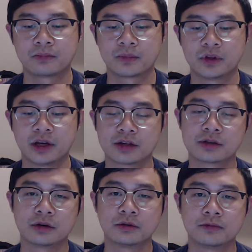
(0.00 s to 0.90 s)
Yeah,
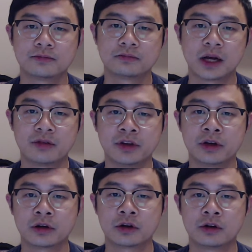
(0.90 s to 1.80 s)
so having
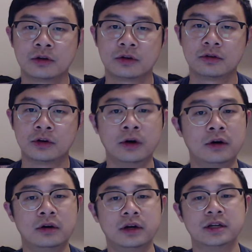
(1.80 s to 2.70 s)
a
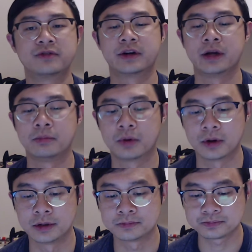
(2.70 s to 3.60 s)
goal is very
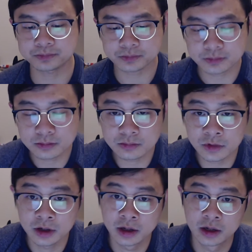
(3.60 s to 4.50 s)
important.
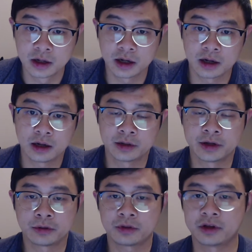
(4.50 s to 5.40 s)

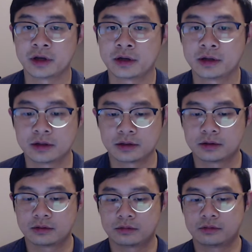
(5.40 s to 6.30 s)
Another thing
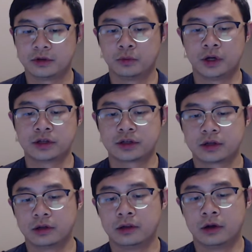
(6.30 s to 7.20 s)
was
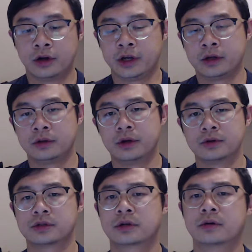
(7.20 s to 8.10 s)
learning
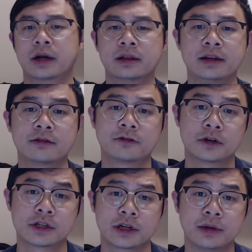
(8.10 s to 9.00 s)
notes correctly the
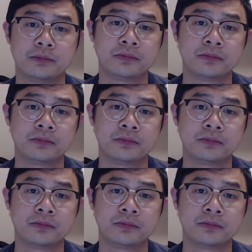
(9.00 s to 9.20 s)
first time.